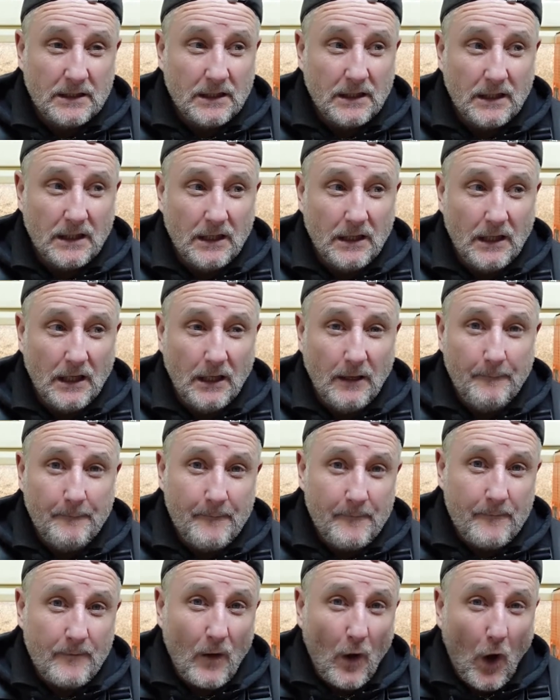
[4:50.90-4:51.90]

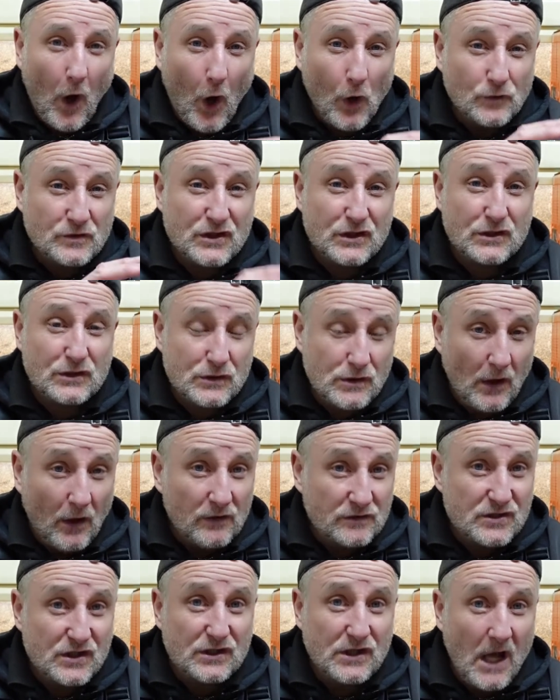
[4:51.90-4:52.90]
I'll
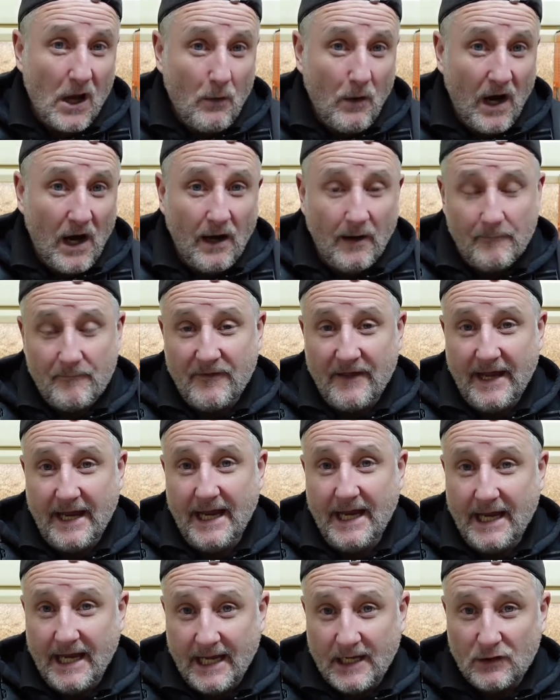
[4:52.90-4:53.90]
slow it up
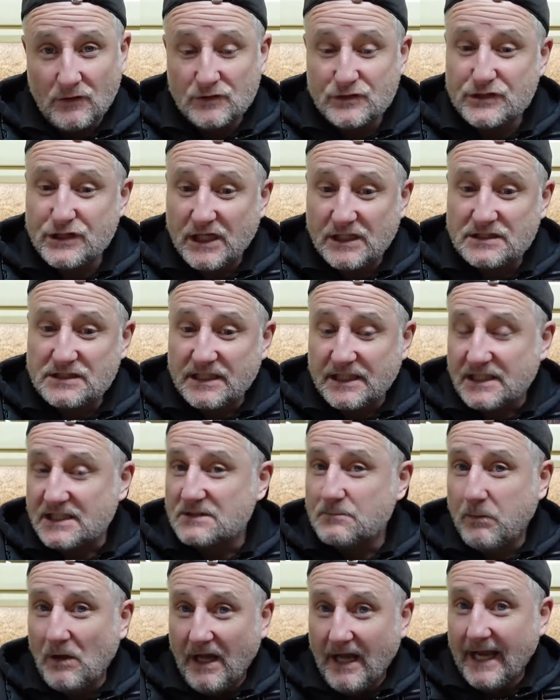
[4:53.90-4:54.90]
there and I'll just
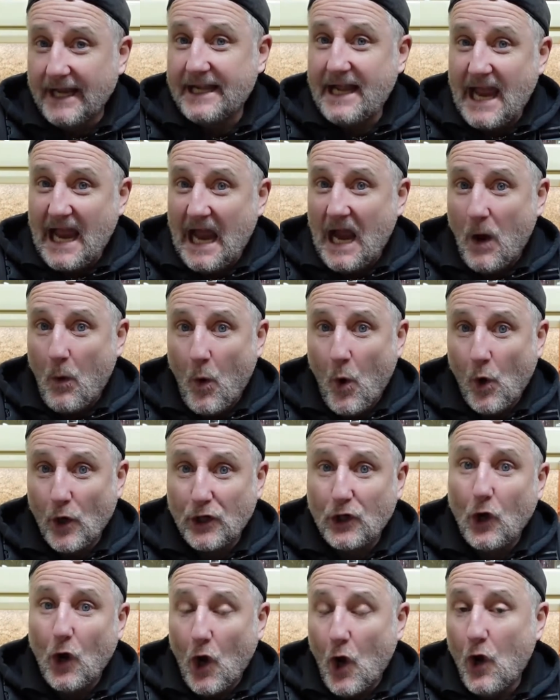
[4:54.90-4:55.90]
explain how I
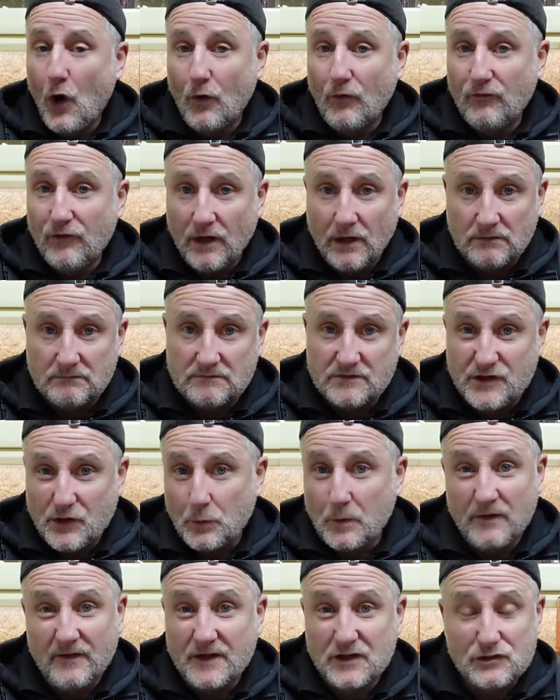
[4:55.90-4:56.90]
got over
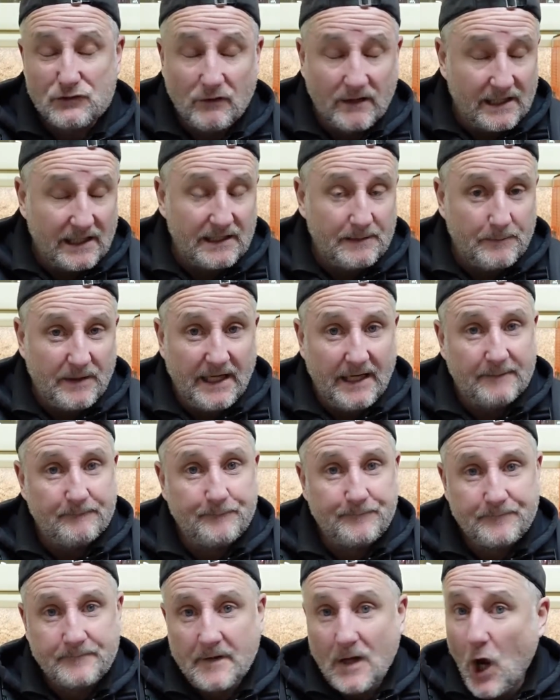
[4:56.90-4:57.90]
doing the tricky bit.
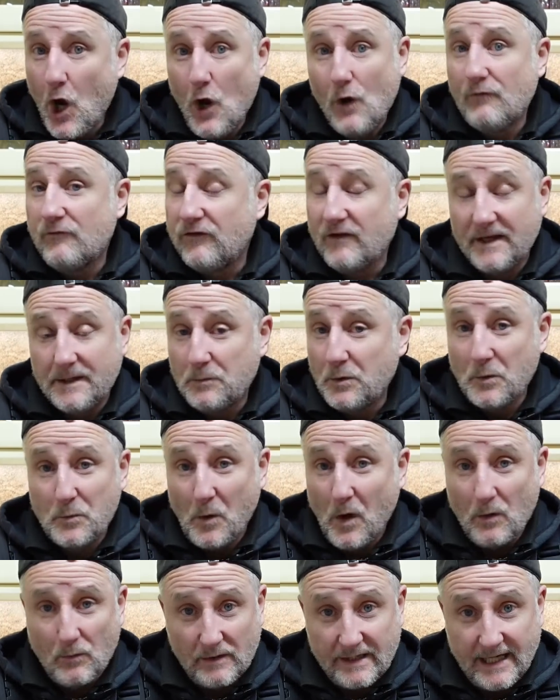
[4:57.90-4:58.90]
hopefully we
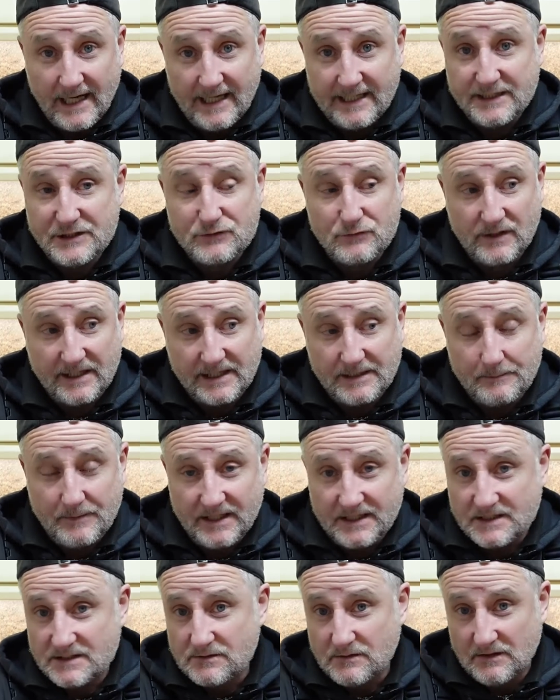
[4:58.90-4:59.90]
won't get any tricky
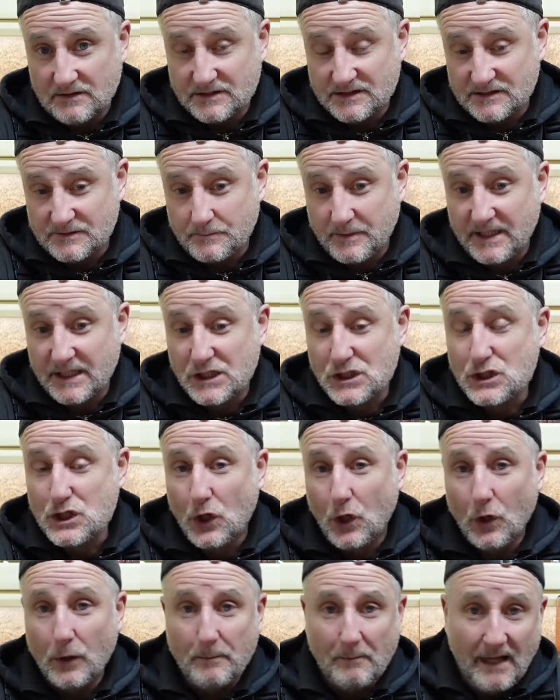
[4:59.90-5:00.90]
bits, so it'll just be a
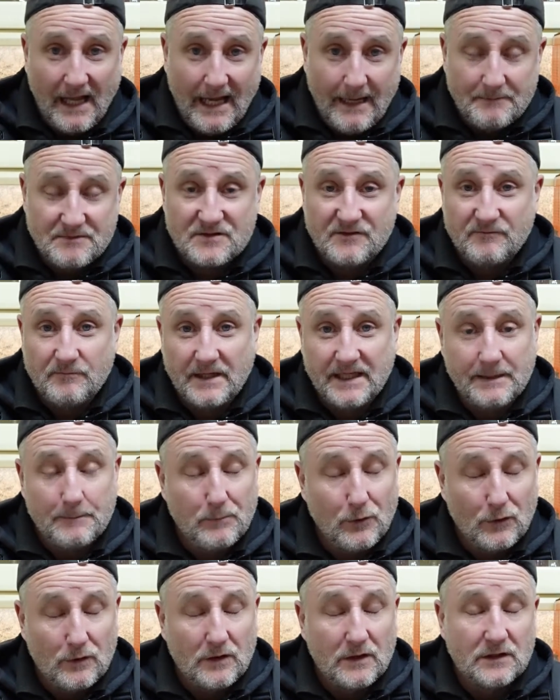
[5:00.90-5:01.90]
time lapse of me
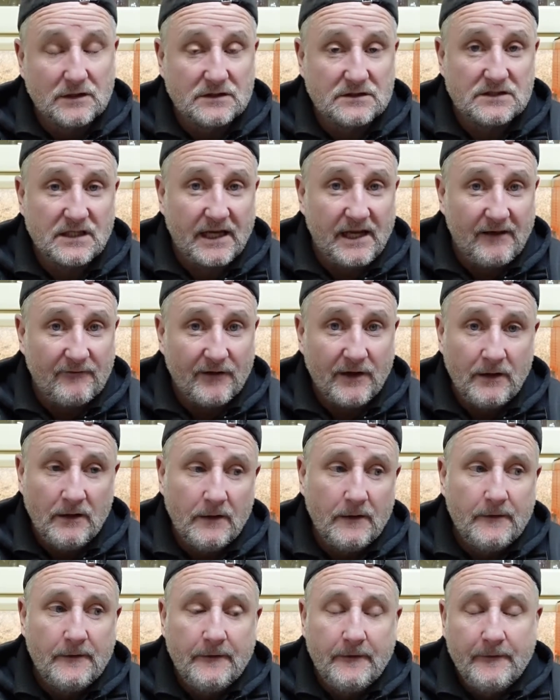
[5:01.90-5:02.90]
putting it together
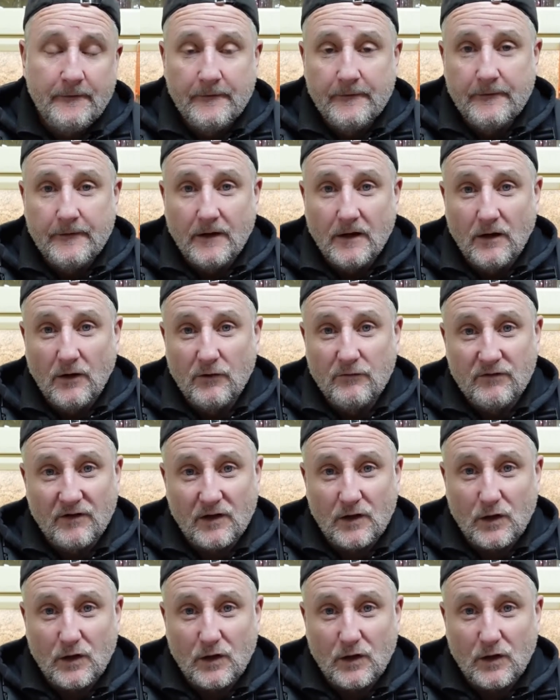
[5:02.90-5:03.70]
over the